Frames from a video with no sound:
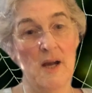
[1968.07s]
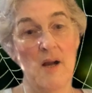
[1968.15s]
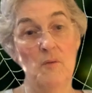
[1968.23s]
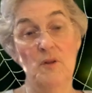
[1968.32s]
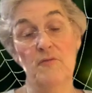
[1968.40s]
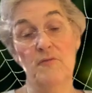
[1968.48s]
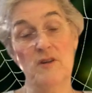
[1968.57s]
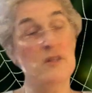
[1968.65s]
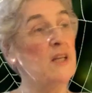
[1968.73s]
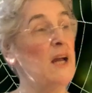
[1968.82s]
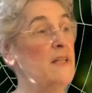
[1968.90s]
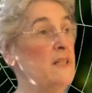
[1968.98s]
Well, the first
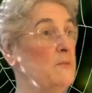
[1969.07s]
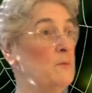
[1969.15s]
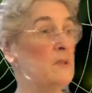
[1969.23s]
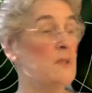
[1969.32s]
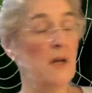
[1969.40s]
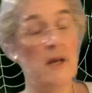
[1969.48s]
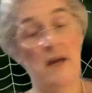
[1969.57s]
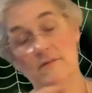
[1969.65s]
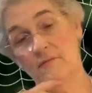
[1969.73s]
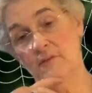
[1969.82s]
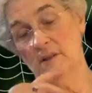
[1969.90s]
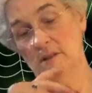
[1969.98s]
thing I did was I had a
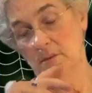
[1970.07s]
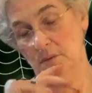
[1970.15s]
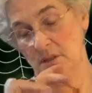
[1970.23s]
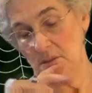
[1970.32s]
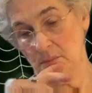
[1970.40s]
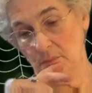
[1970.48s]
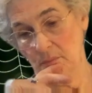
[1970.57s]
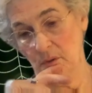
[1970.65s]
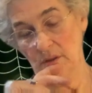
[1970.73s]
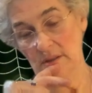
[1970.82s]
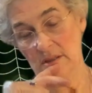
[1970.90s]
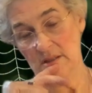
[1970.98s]
friend who was
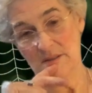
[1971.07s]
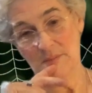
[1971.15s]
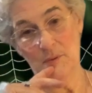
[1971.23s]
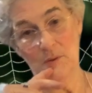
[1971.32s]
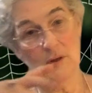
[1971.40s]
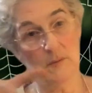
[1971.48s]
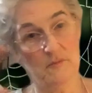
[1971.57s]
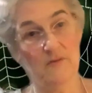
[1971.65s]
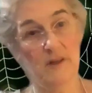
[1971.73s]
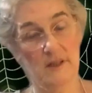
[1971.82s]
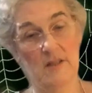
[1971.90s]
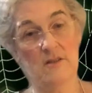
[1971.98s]
willing to support
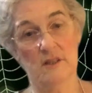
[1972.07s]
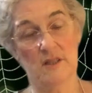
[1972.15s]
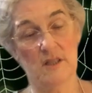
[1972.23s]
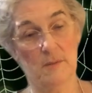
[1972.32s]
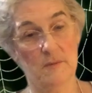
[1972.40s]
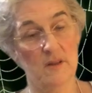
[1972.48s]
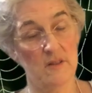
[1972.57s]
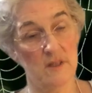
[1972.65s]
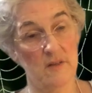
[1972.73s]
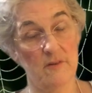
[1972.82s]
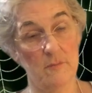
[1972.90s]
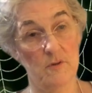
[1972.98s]
financially some of the
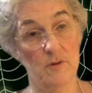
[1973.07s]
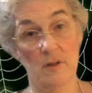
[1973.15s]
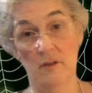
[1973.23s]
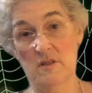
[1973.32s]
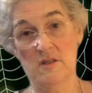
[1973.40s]
stuff I'm doing.